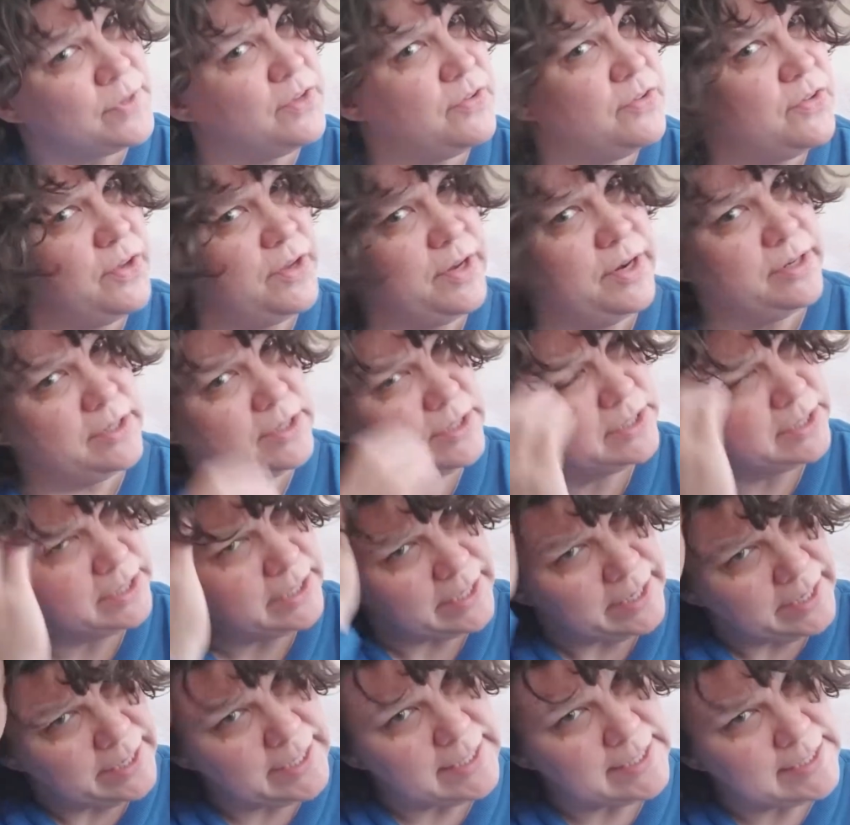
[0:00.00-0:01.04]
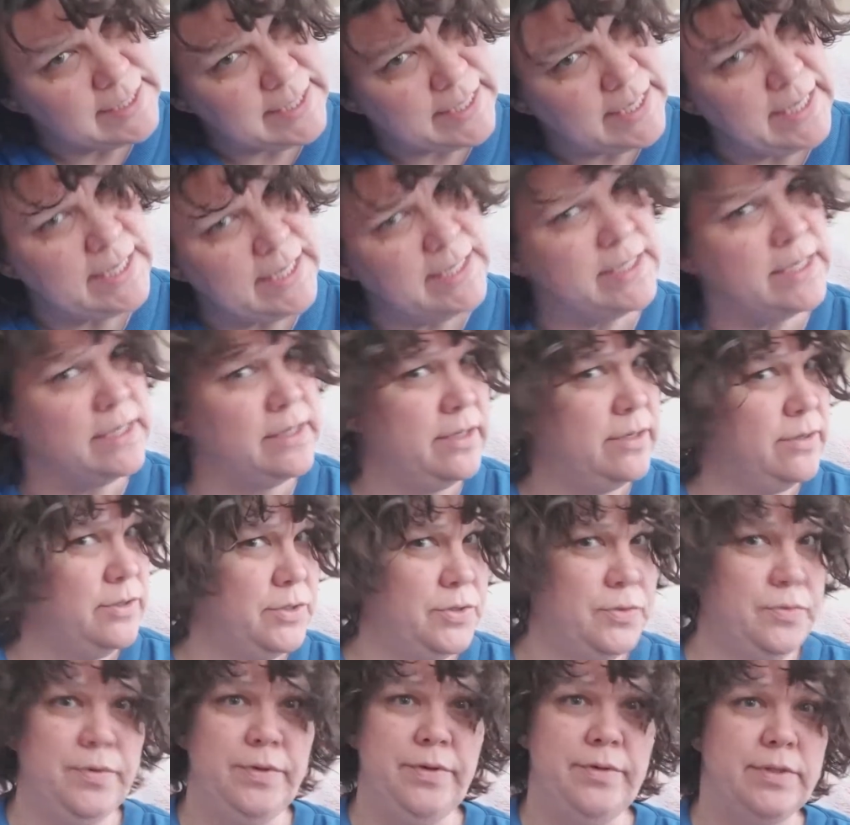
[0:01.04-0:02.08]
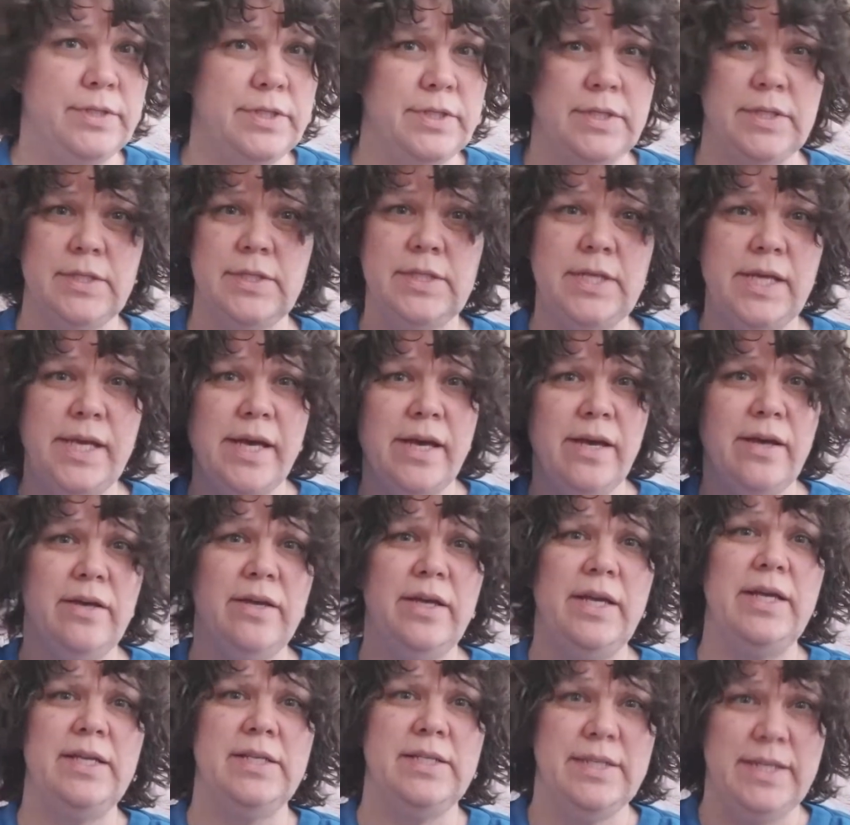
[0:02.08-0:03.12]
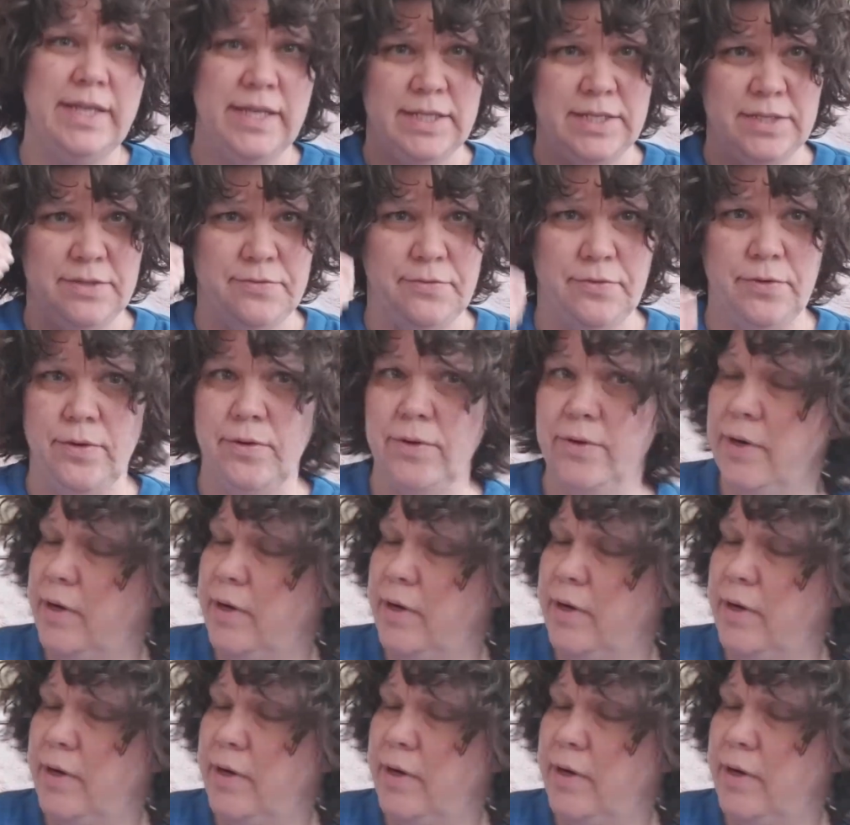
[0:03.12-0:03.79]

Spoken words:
So you're kind of teasing those roots. See how it gets fuller